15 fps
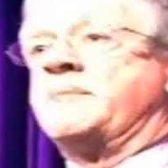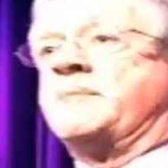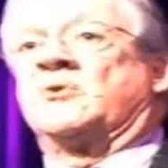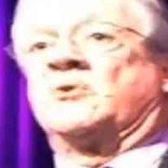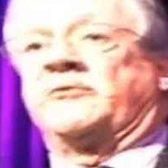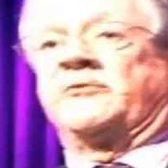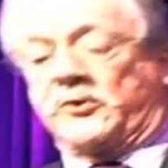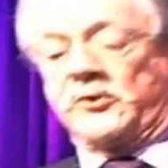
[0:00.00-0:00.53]
of
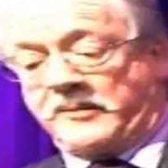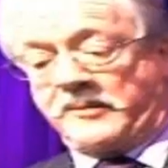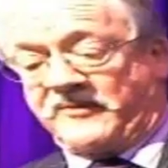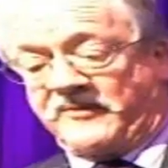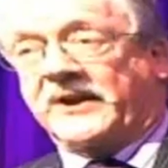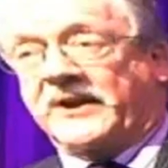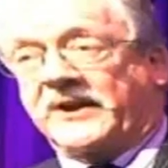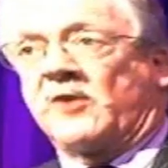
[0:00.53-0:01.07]
UKIP, if I can
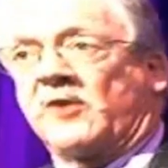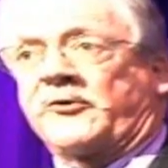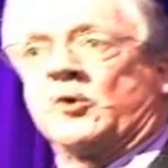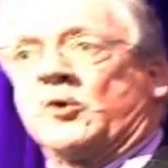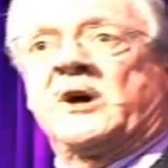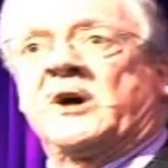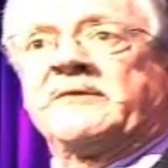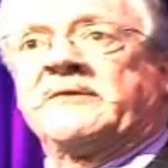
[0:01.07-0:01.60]
offer a word
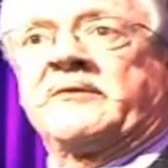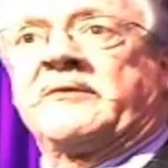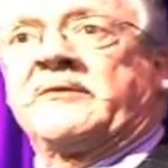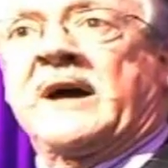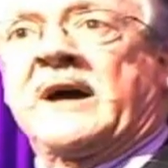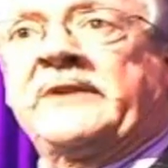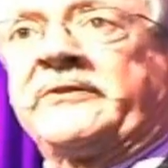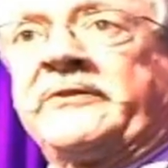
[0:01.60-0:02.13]
of
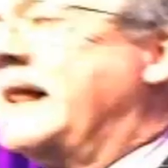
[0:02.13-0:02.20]
advice,